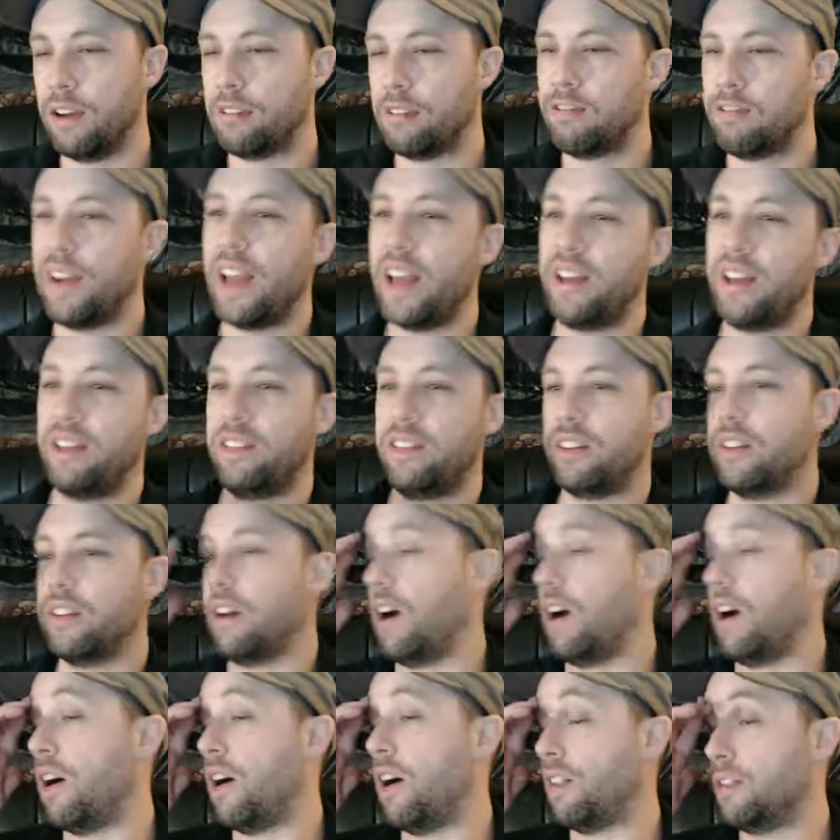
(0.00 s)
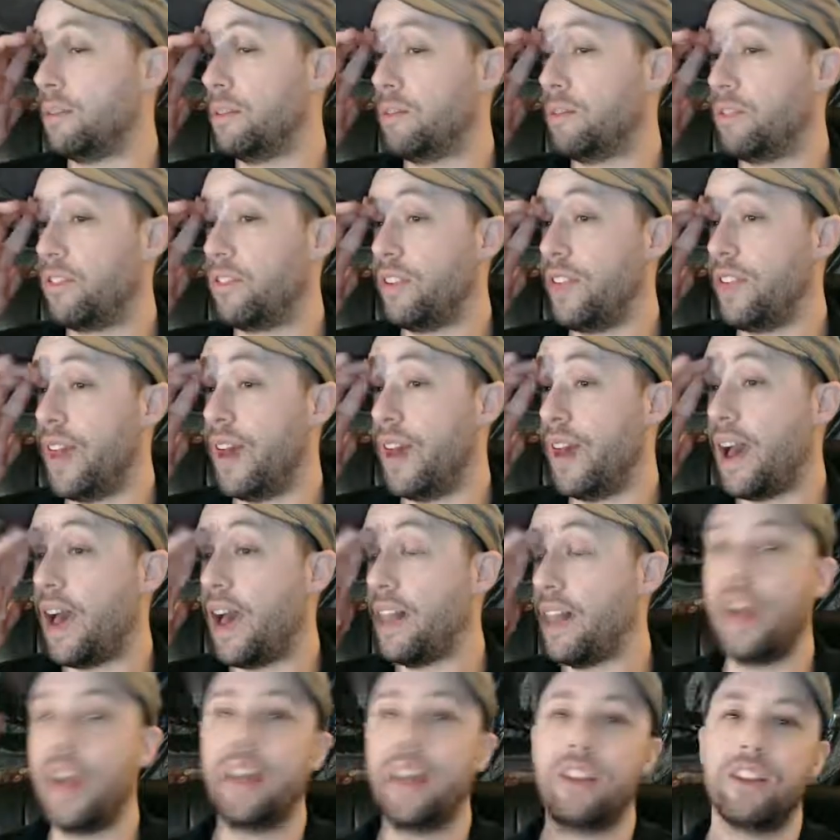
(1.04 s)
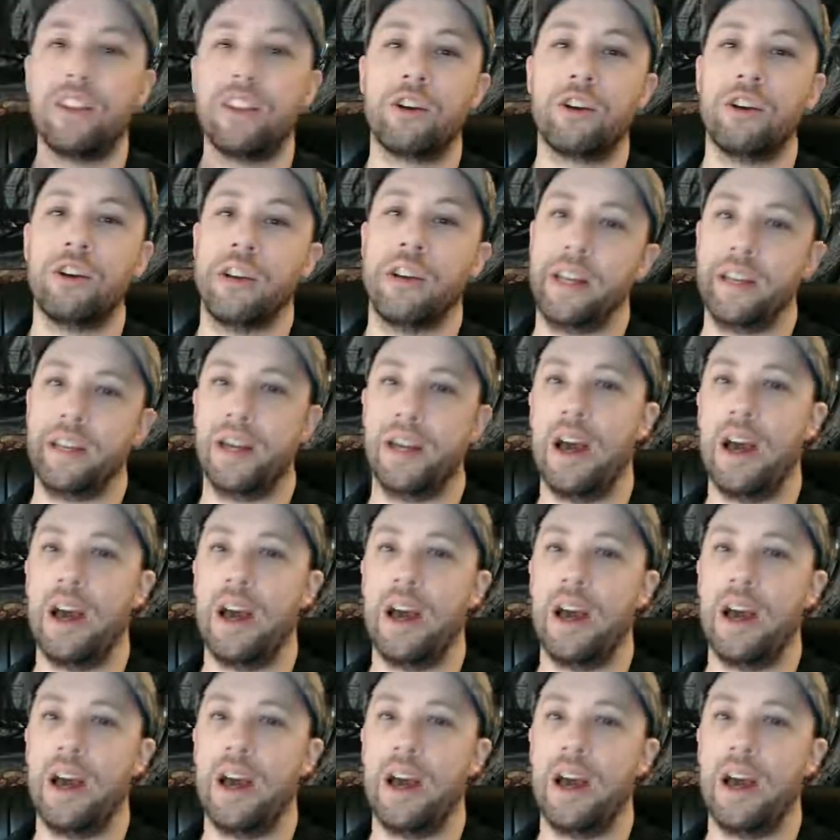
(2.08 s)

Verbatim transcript: Red isn't awesome for that. I like the green.